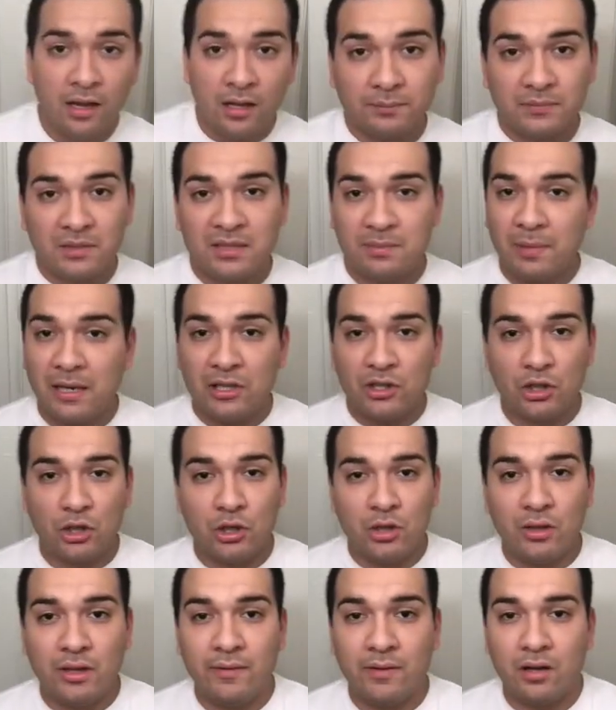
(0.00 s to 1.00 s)
Just make sure
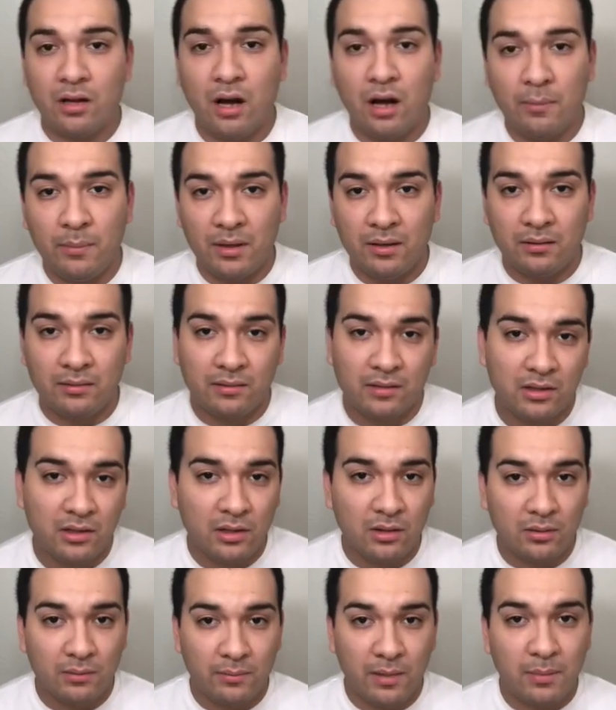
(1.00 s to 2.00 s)
you leave a comment. You
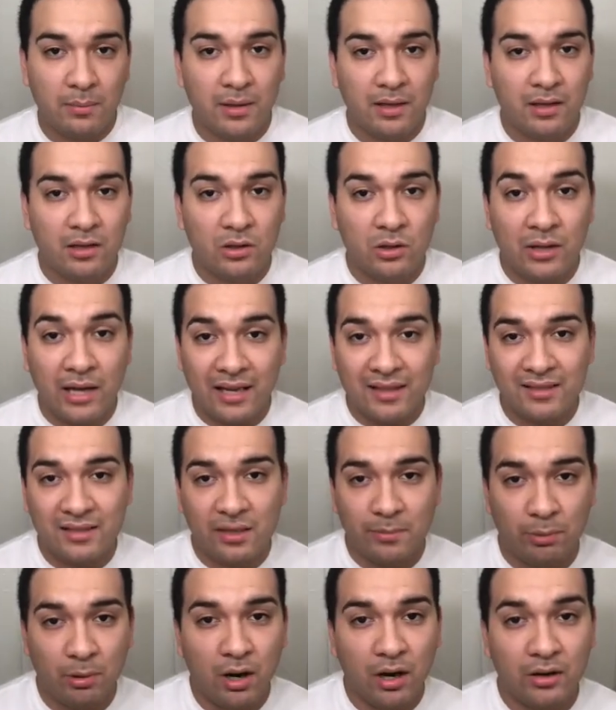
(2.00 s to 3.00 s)
know, maybe you guys
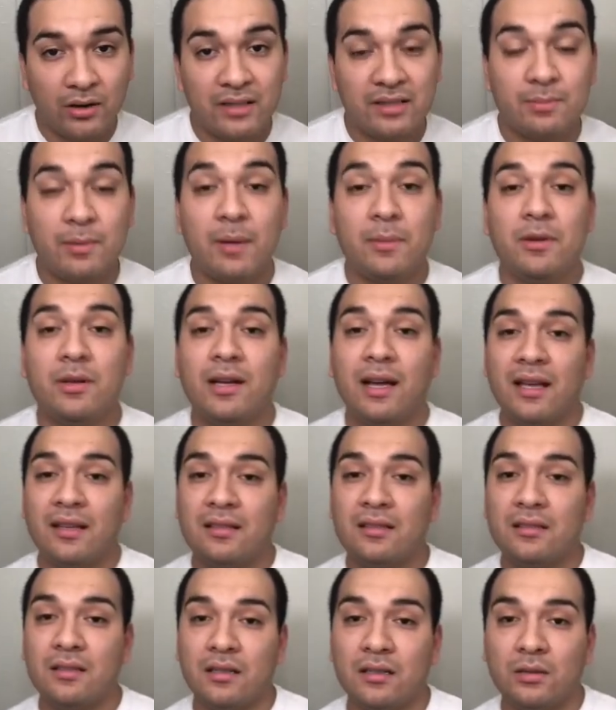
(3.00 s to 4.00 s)
see progress, maybe you
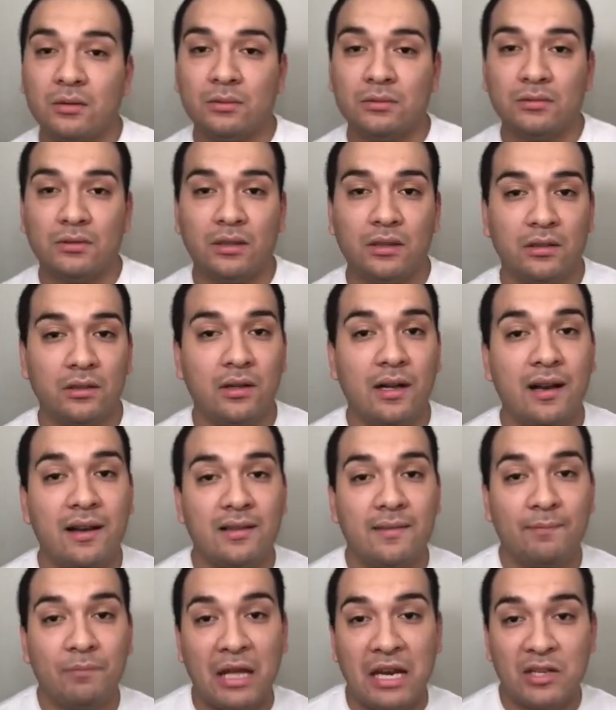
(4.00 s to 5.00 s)
guys don't. You know,
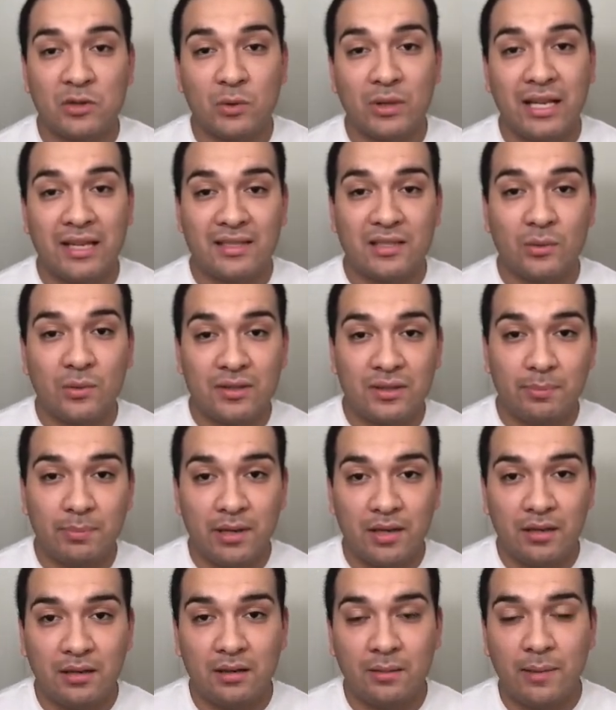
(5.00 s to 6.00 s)
I just want to get someone's
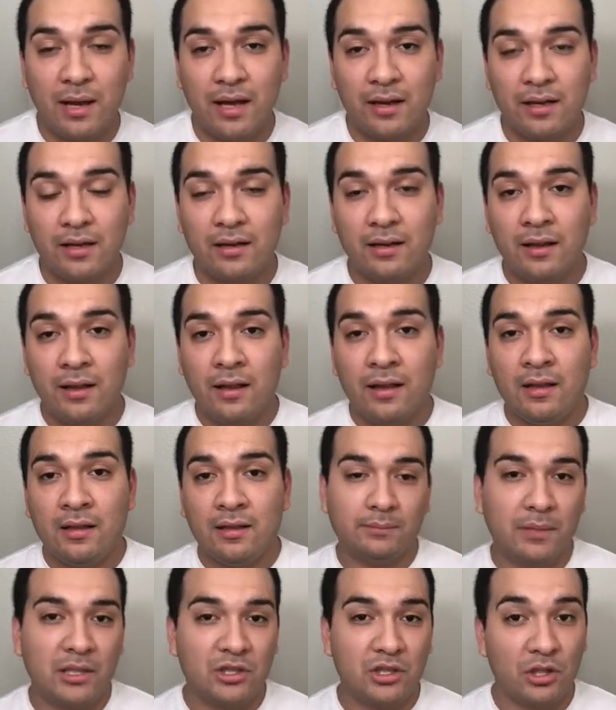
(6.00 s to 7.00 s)
opinion about it.
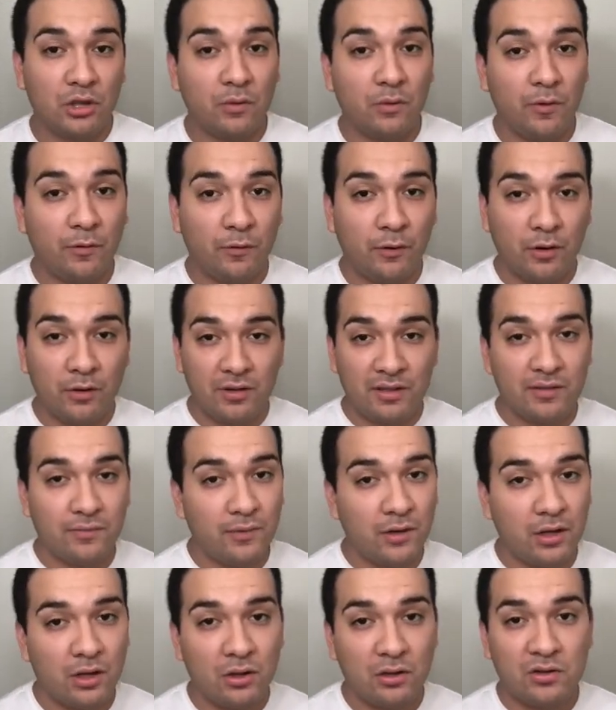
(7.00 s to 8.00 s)
Make sure you refer to this
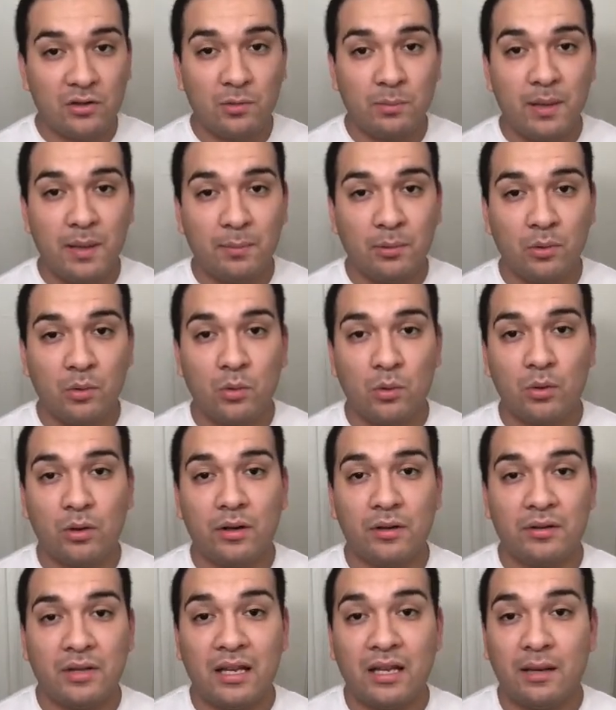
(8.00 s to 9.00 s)
video to people who
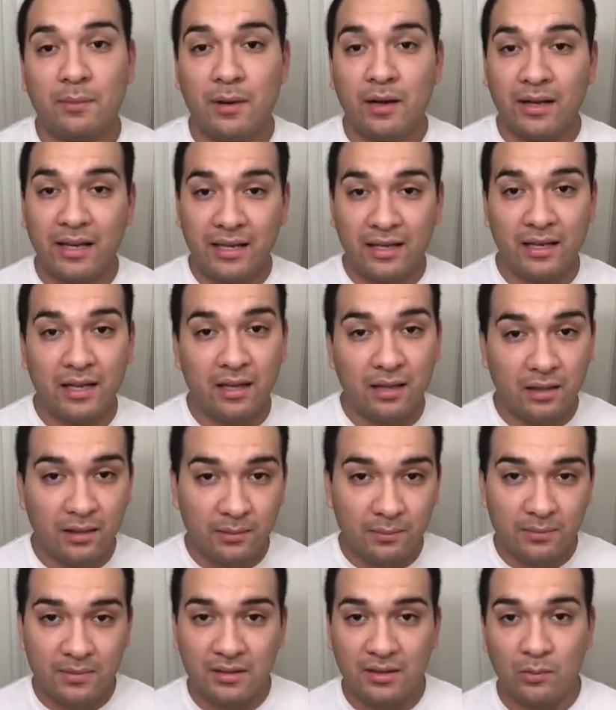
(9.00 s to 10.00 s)
are thinking about getting
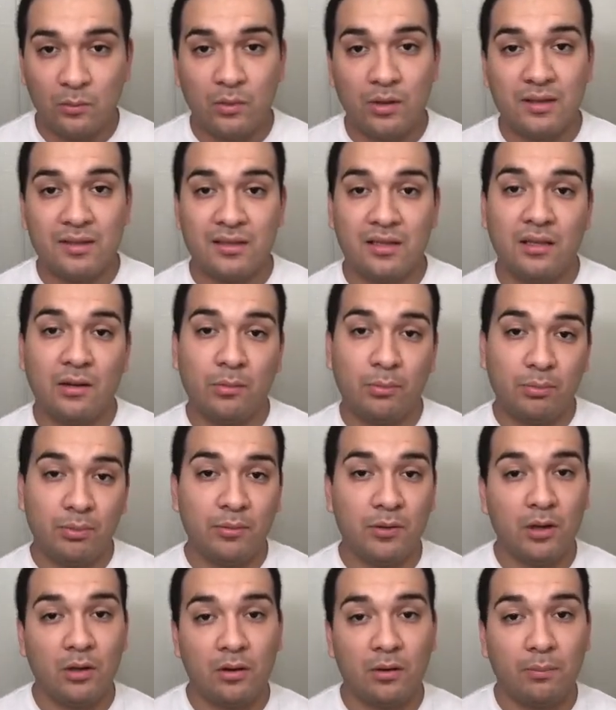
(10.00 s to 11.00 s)
Hims and want to see the
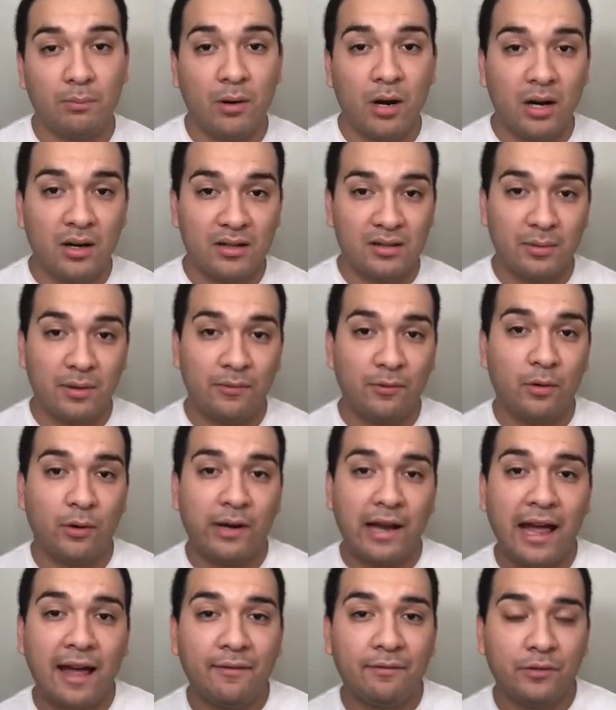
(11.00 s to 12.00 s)
the progress before
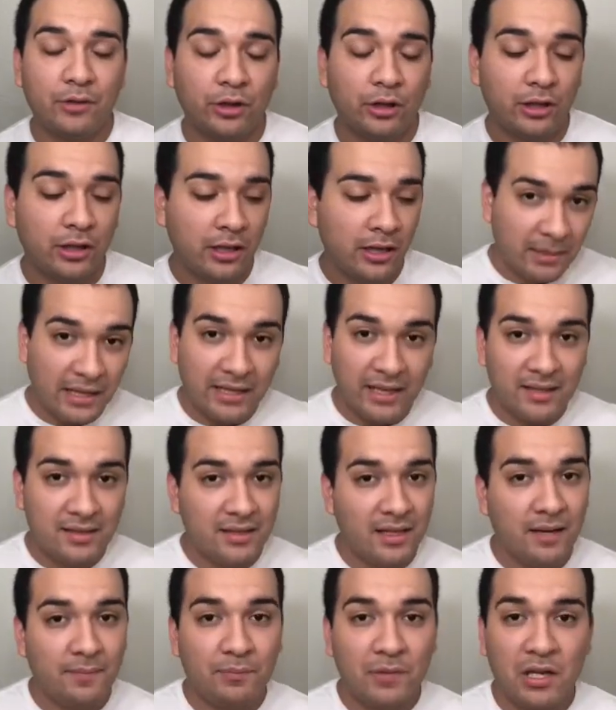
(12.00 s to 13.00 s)
and after. Like I
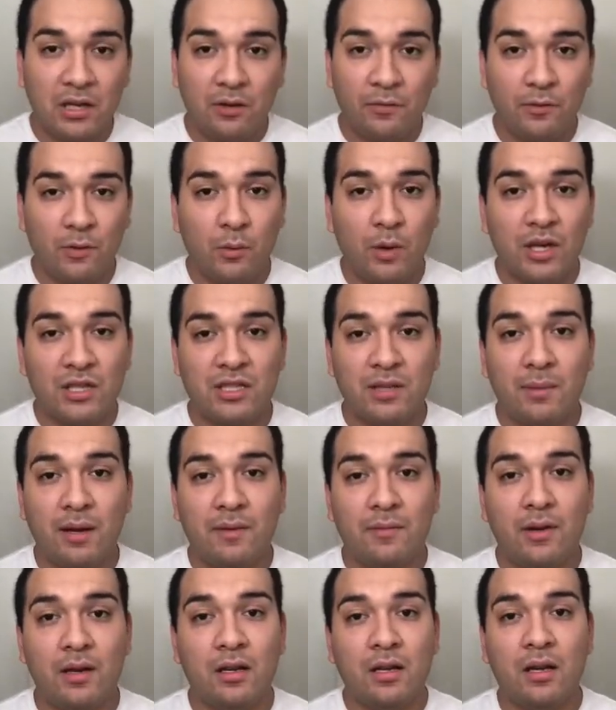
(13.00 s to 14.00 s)
said, thank you for watching
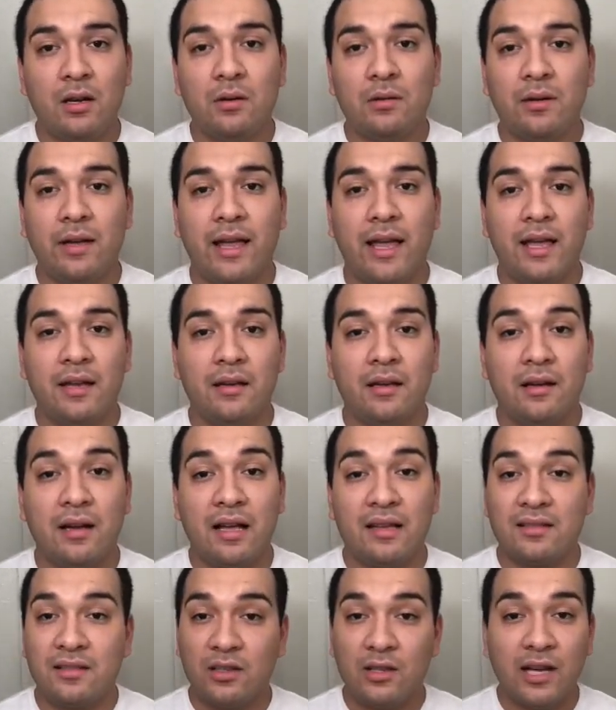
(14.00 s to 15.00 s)
my video, and
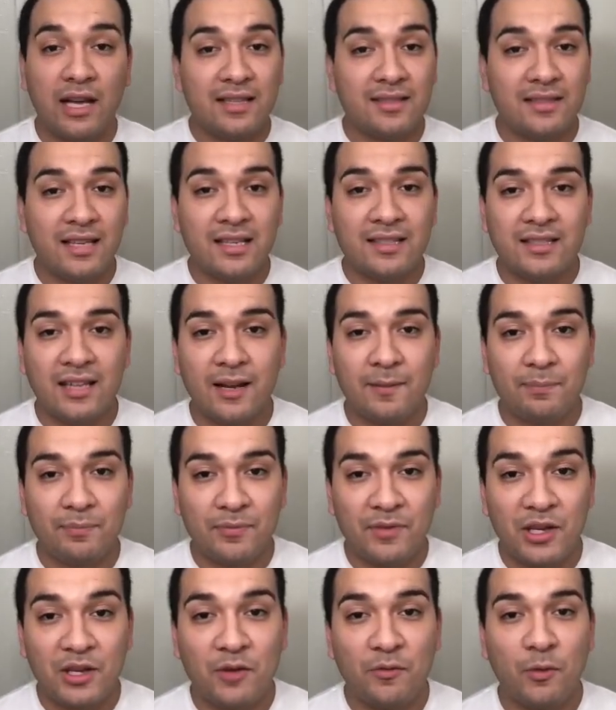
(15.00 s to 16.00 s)
I'll see you guys next time.
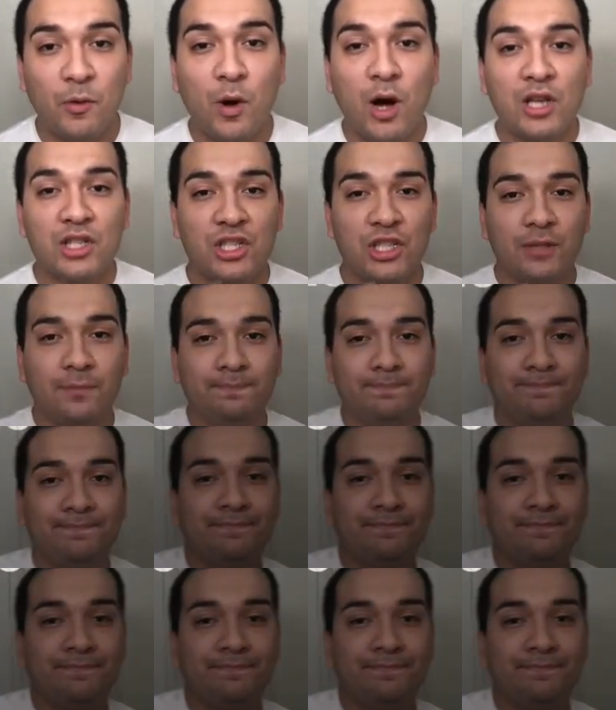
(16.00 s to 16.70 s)
Thank you for watching.